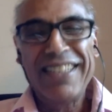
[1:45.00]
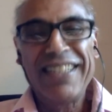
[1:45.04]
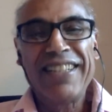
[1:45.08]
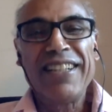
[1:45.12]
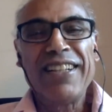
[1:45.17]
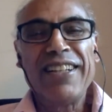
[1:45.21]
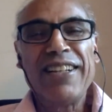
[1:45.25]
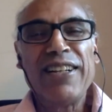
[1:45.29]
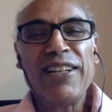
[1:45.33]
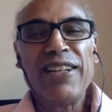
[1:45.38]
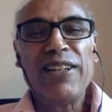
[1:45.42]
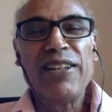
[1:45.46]
uh,
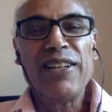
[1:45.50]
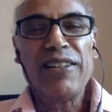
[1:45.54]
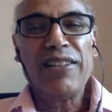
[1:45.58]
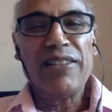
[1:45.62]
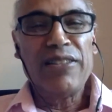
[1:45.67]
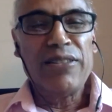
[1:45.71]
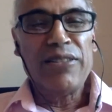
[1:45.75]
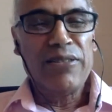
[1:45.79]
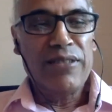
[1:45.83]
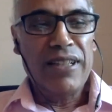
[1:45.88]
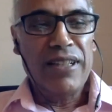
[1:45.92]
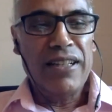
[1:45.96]

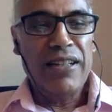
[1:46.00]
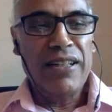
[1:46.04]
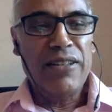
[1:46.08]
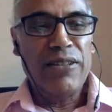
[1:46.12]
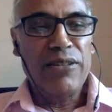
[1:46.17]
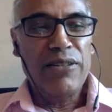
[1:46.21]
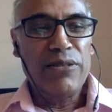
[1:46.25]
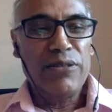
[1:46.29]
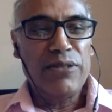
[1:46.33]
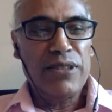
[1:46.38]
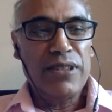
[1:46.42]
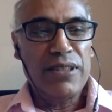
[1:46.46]

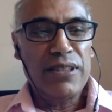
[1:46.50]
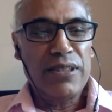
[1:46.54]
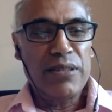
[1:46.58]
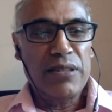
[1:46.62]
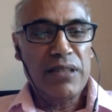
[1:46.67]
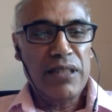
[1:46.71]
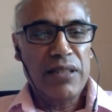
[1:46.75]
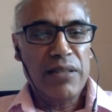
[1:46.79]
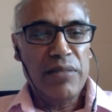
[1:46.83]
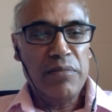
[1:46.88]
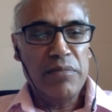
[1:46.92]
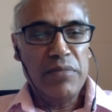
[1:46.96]
which is
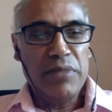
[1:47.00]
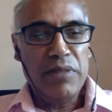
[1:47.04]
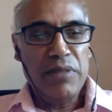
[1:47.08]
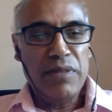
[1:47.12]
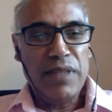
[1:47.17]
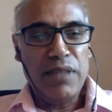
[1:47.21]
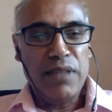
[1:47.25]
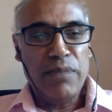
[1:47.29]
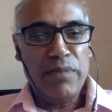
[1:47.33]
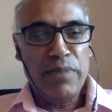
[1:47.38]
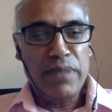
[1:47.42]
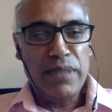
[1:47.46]

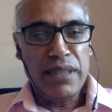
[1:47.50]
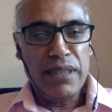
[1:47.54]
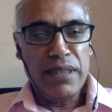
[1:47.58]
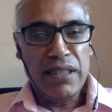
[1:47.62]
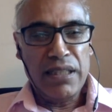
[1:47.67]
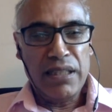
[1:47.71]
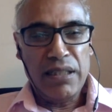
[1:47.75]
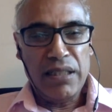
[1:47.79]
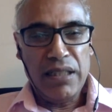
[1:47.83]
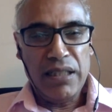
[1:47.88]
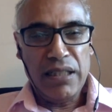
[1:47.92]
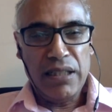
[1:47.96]
developing
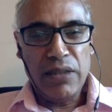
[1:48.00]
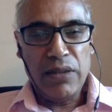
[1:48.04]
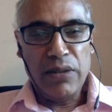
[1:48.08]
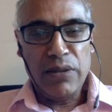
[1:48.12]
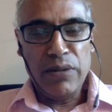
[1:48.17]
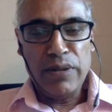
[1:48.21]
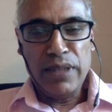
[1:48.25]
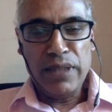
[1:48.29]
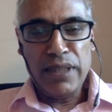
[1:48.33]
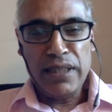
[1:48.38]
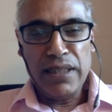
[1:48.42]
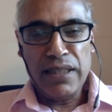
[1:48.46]
a, a
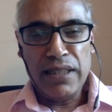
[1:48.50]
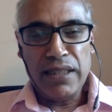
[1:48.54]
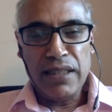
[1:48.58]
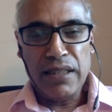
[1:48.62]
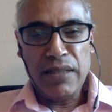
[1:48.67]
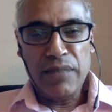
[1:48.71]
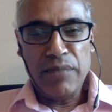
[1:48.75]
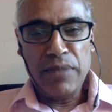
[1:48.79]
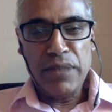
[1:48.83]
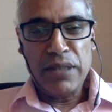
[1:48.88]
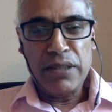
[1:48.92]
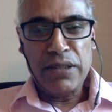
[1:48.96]
growing
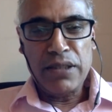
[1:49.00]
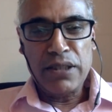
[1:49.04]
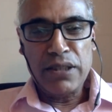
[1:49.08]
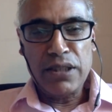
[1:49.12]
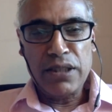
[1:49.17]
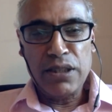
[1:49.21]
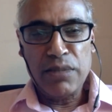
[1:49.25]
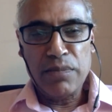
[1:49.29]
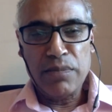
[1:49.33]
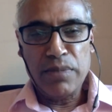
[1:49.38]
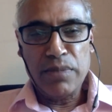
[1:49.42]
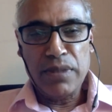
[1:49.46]

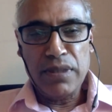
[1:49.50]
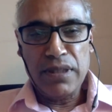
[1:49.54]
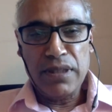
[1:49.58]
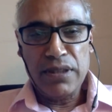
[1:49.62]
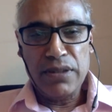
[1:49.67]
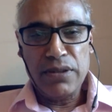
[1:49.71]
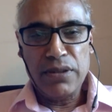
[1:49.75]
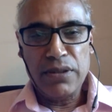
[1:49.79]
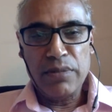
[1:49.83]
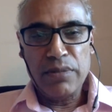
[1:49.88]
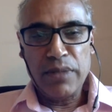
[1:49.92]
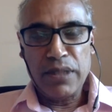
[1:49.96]
partnership,
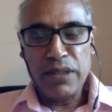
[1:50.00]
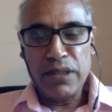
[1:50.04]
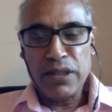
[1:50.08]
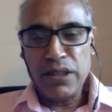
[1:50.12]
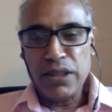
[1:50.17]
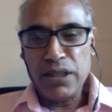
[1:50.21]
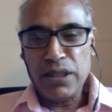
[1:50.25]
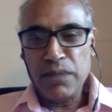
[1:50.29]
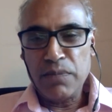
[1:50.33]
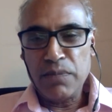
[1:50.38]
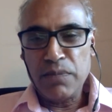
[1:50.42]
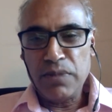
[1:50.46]
research
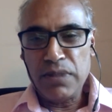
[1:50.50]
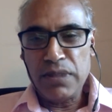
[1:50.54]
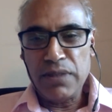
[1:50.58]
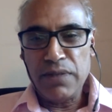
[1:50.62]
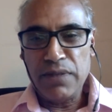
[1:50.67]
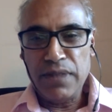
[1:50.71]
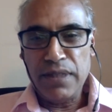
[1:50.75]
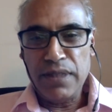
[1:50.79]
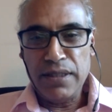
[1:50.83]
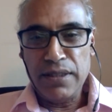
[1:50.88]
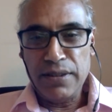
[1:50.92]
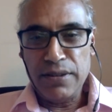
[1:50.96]
partnership with the
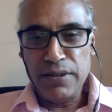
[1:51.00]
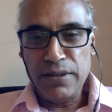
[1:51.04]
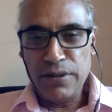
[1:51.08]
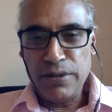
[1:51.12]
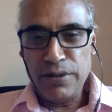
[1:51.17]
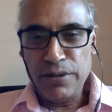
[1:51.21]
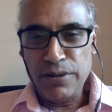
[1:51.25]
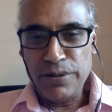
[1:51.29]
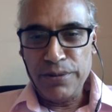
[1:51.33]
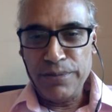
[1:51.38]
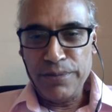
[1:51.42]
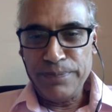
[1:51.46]
Fields
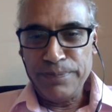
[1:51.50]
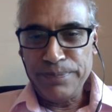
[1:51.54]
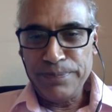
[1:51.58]
Institute.